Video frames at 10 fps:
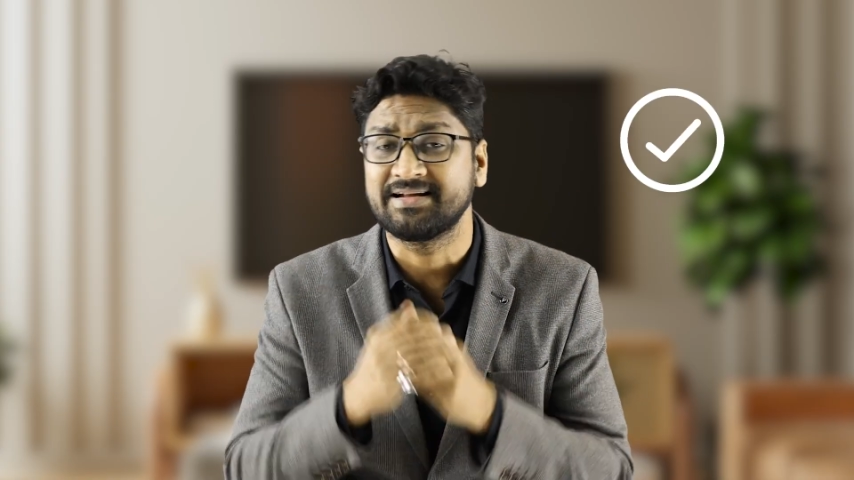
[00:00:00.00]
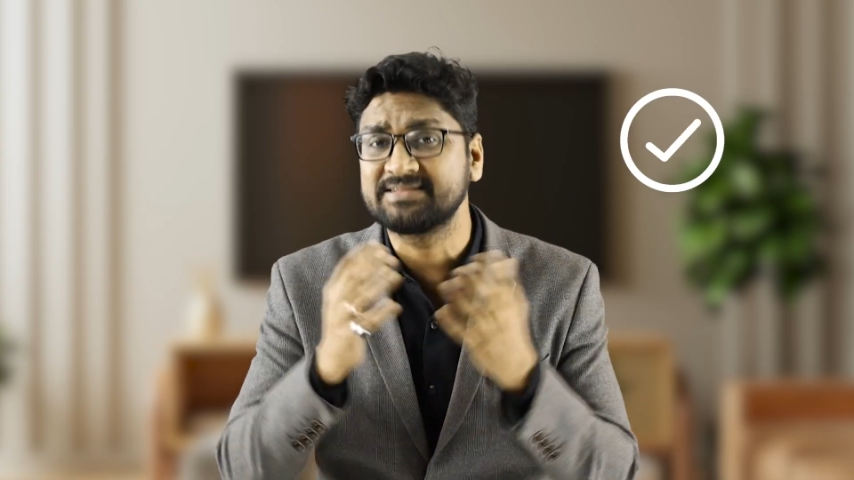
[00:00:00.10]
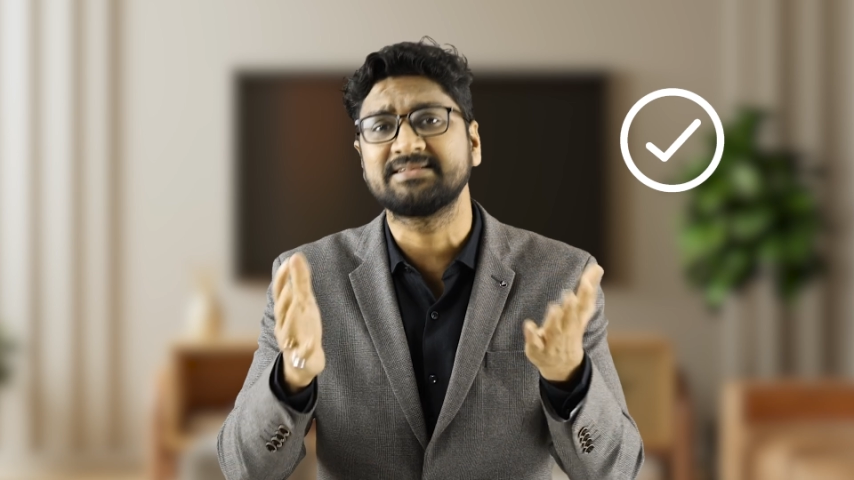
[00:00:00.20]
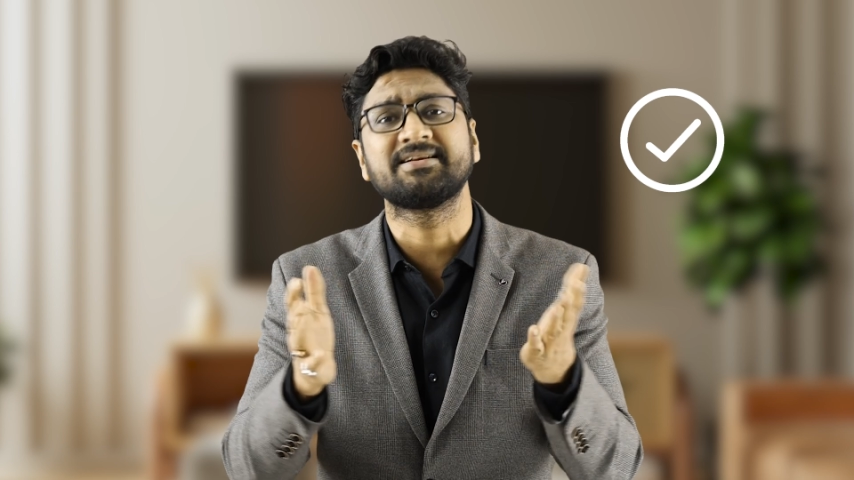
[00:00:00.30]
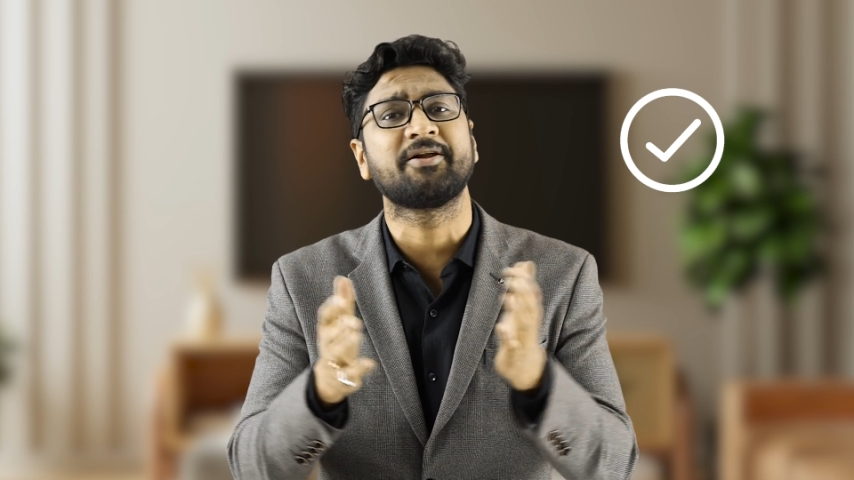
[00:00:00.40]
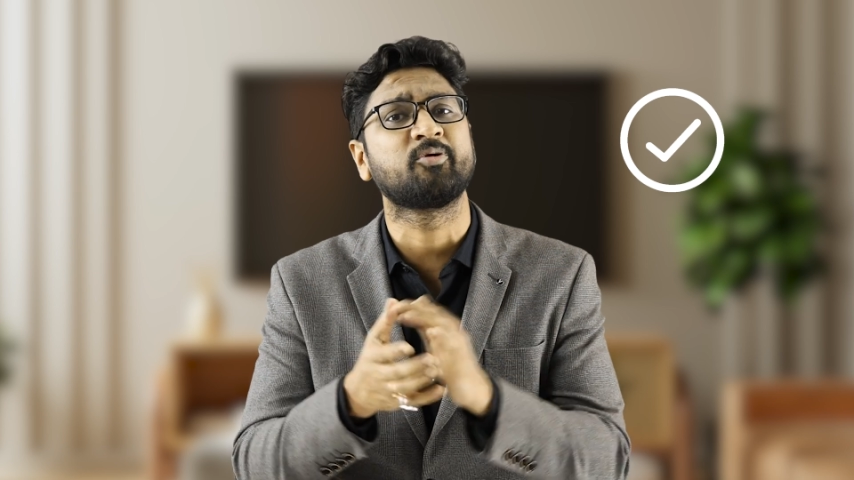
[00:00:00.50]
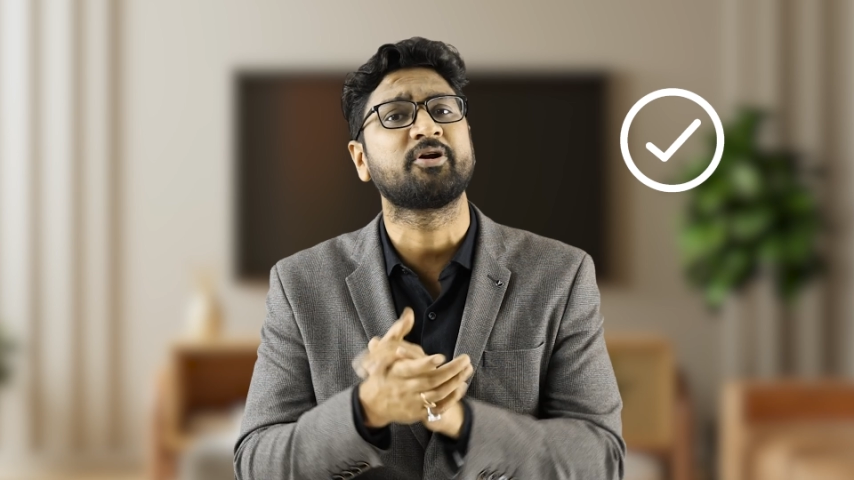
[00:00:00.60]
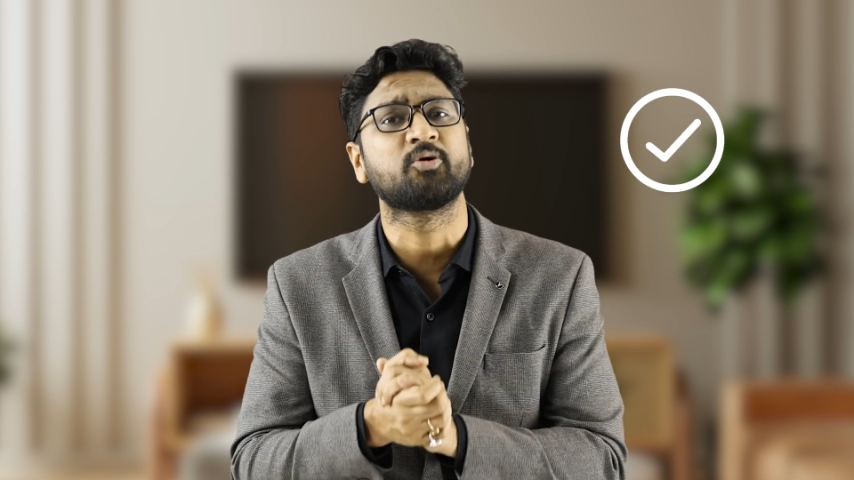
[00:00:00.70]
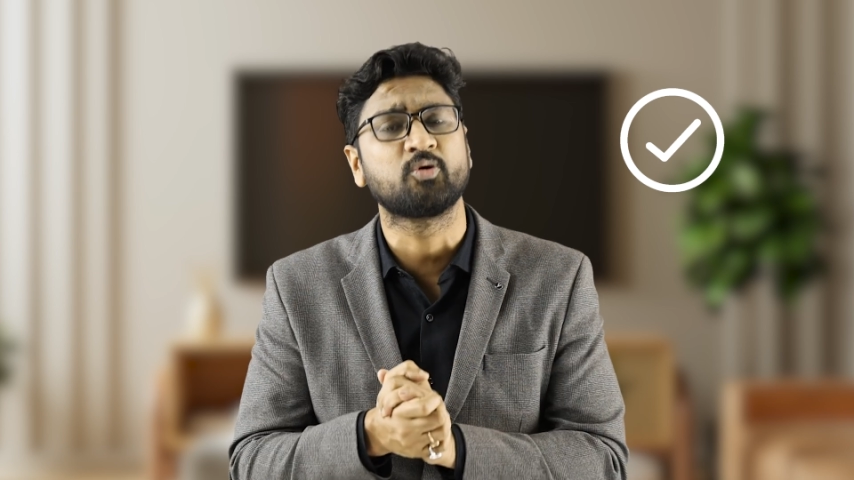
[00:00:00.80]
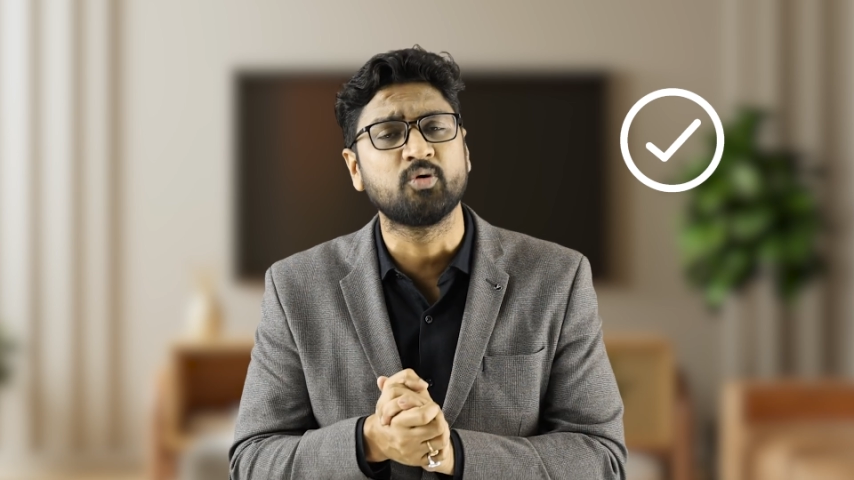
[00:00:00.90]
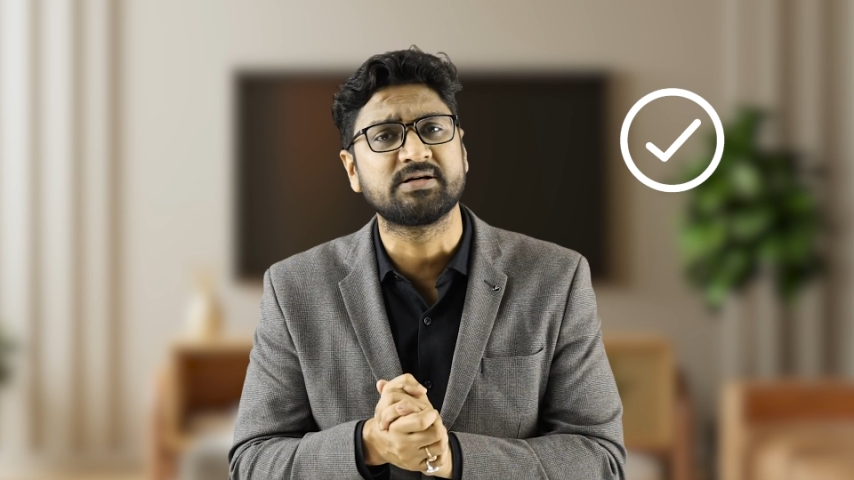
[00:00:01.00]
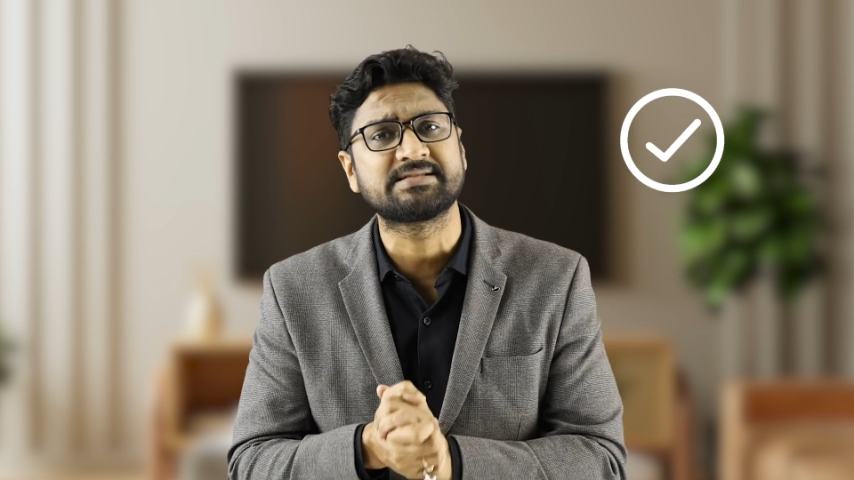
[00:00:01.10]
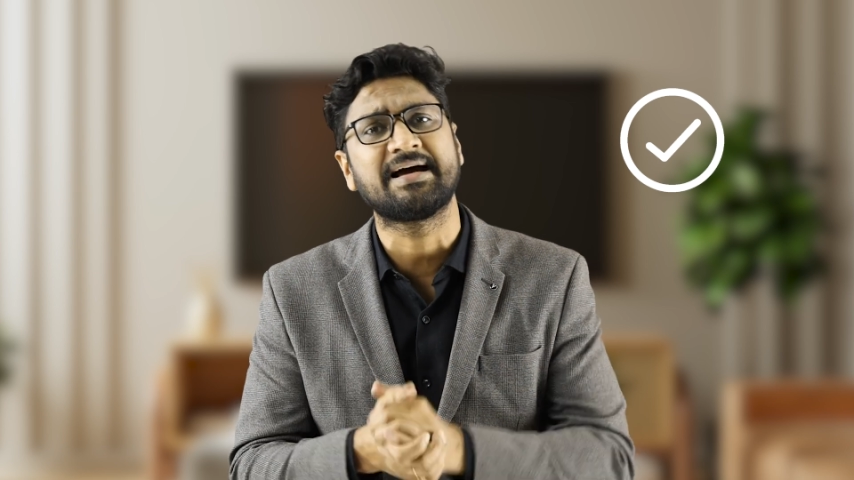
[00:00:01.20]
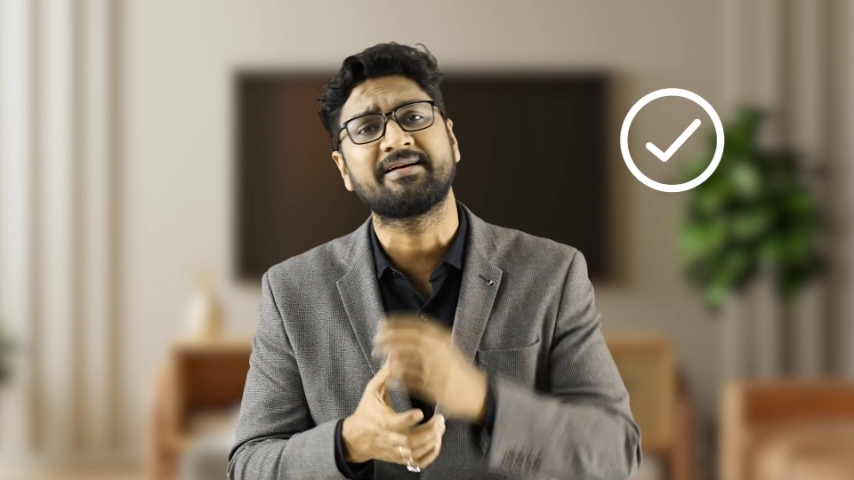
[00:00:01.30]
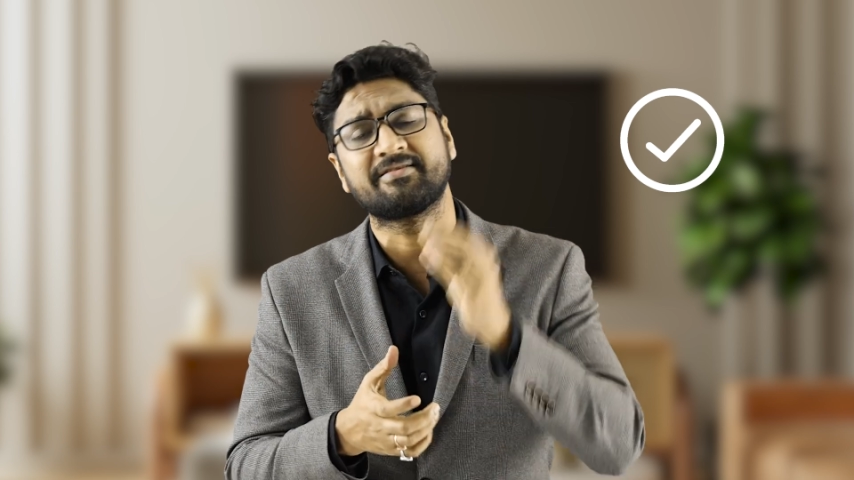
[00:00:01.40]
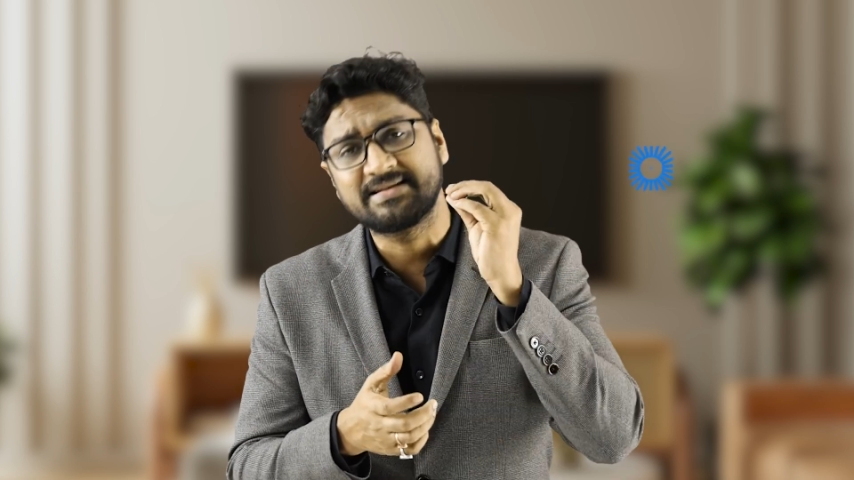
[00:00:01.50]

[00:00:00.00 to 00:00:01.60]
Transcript: the next thing that you need to do is that